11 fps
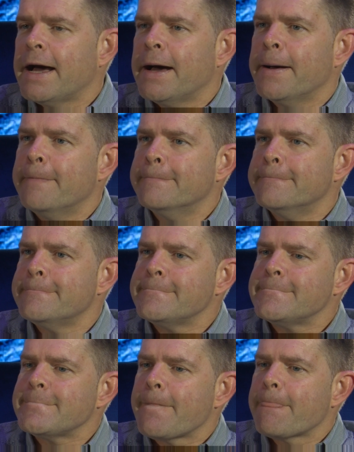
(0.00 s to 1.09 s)
And
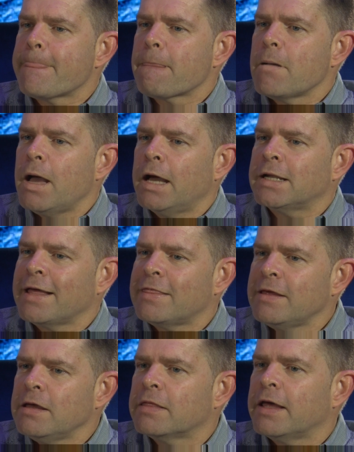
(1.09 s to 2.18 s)
I
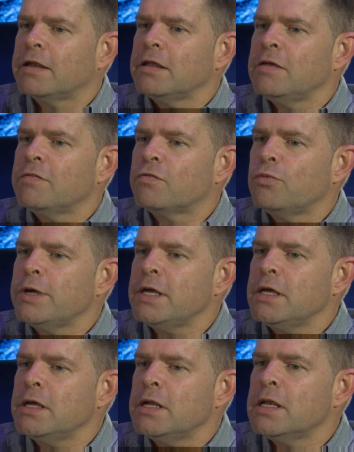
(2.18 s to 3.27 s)
think that if
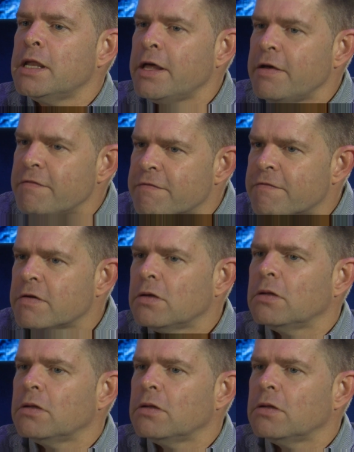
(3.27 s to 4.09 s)
we live